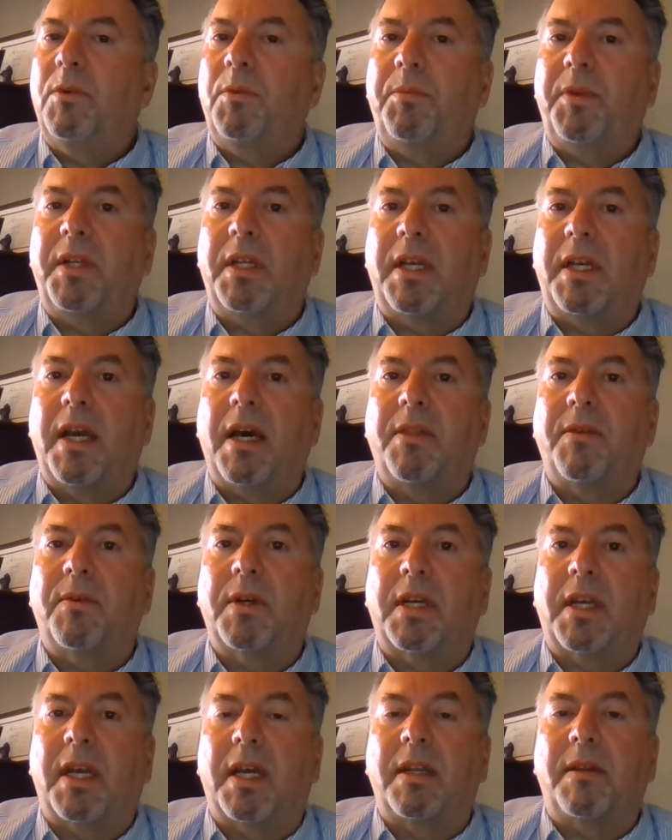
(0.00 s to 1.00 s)
we'll be
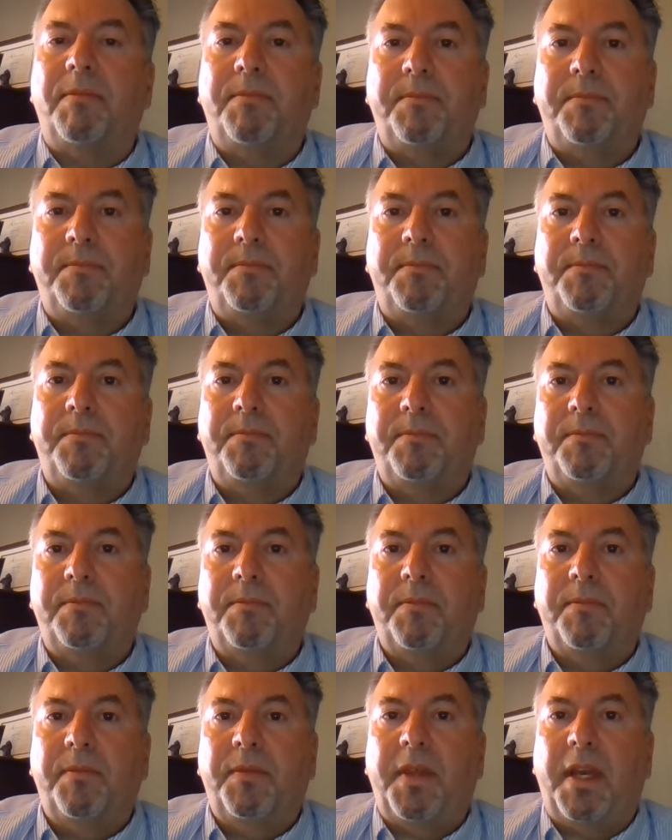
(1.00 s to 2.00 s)
together again.
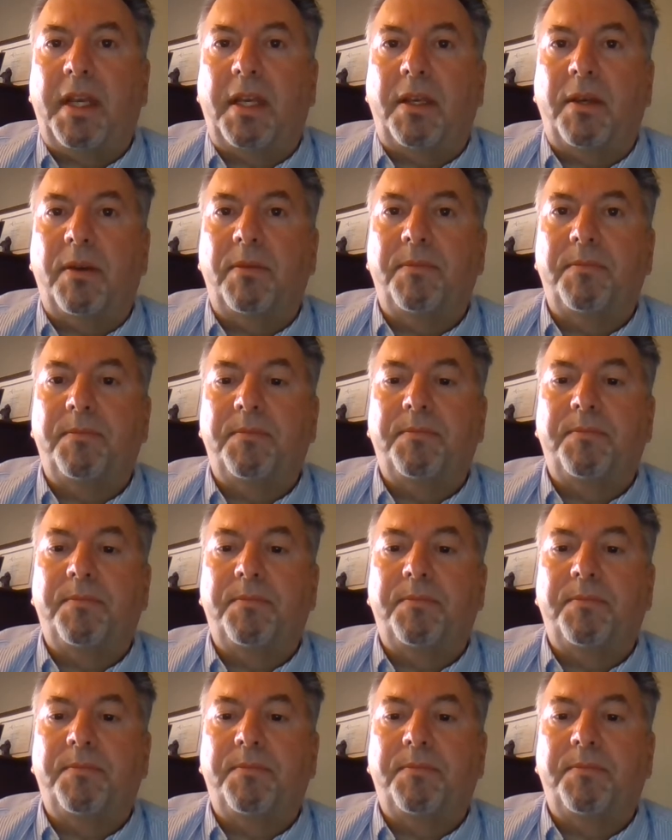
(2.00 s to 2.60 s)
Thank you.